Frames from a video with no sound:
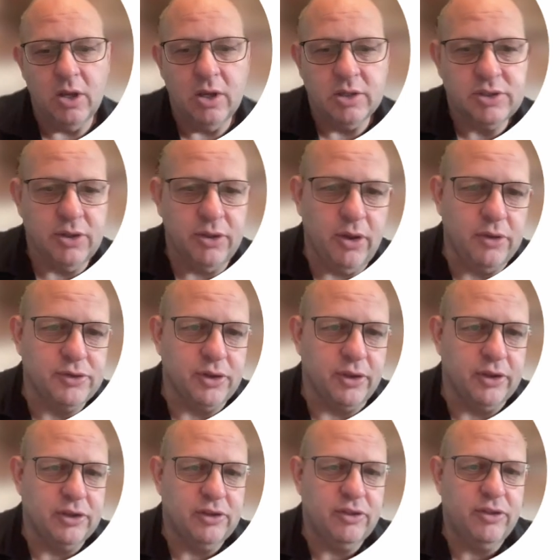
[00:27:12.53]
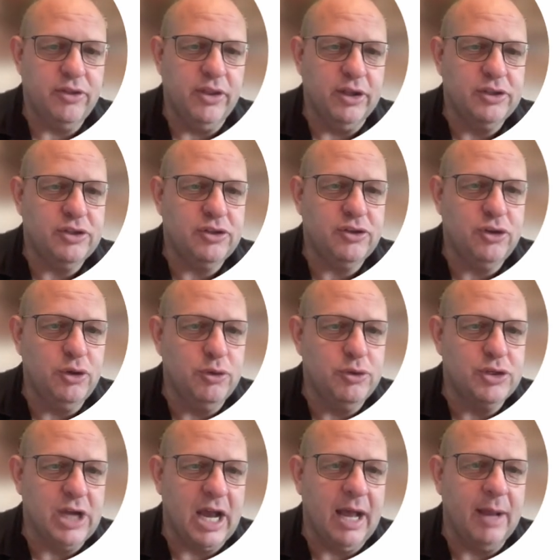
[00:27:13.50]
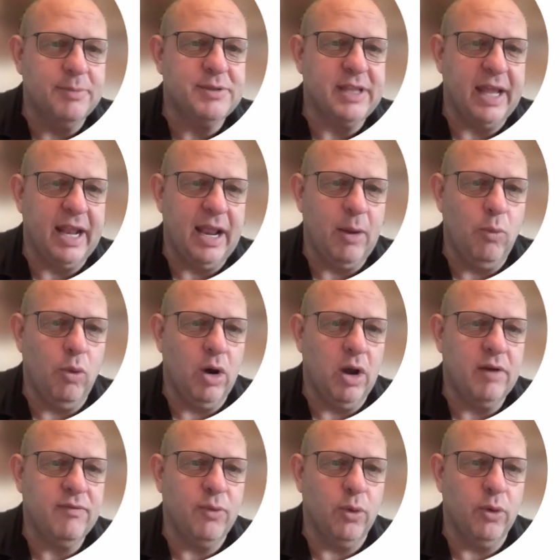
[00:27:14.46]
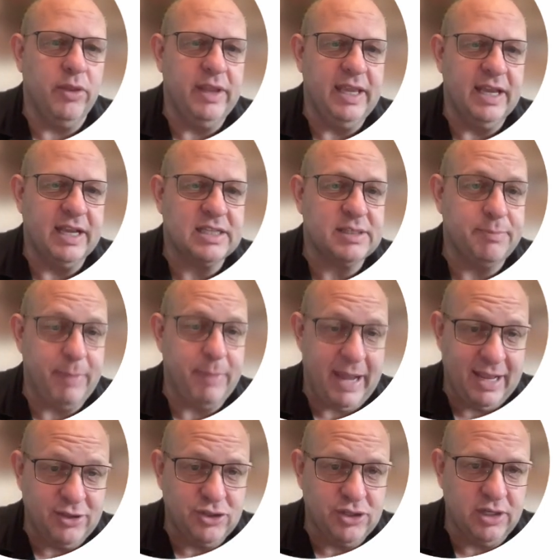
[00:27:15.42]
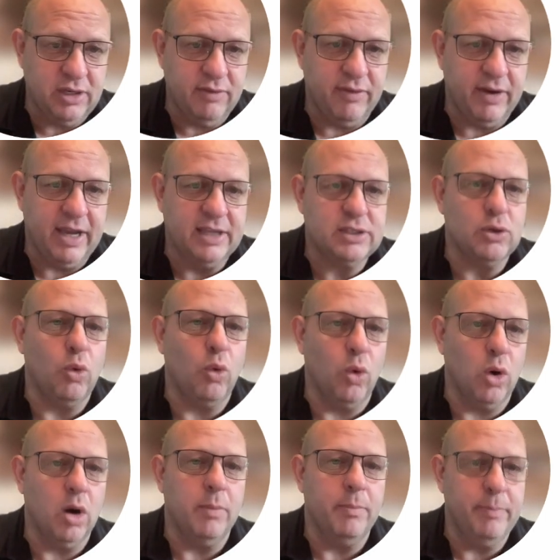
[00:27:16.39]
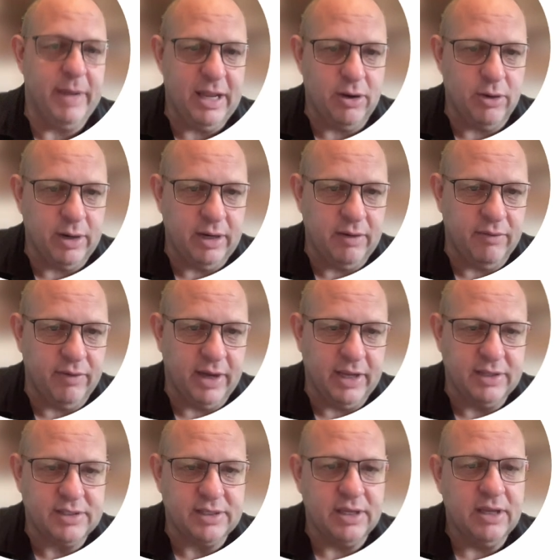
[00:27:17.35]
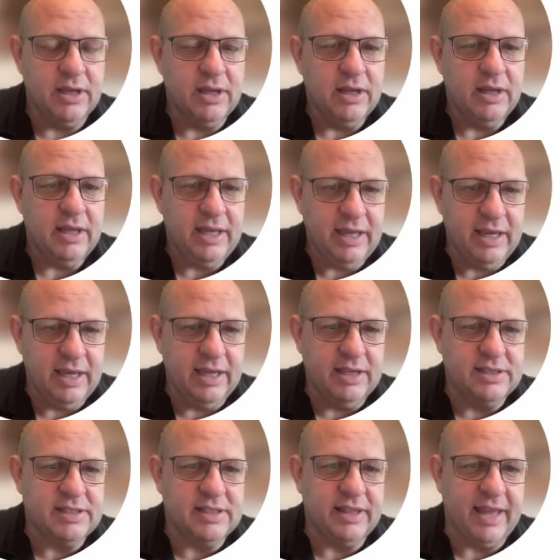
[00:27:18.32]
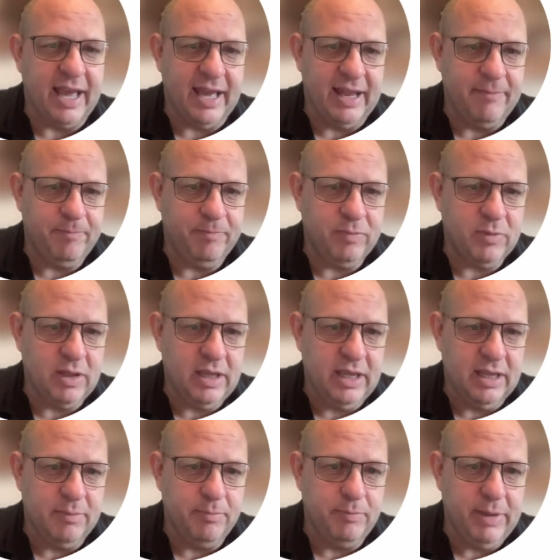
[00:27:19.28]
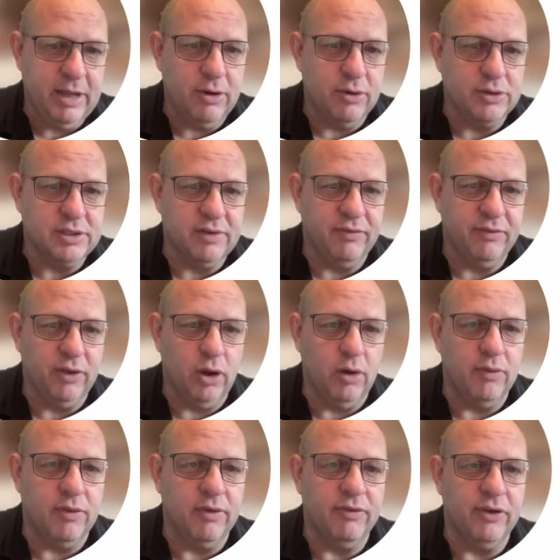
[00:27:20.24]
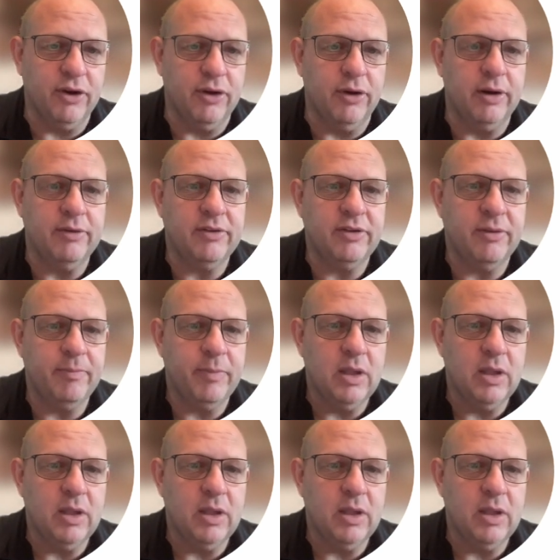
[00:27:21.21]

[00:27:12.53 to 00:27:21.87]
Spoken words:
So those are the two jobs that I want for the expansion device or metering device, is that it meters the flow of refrigerant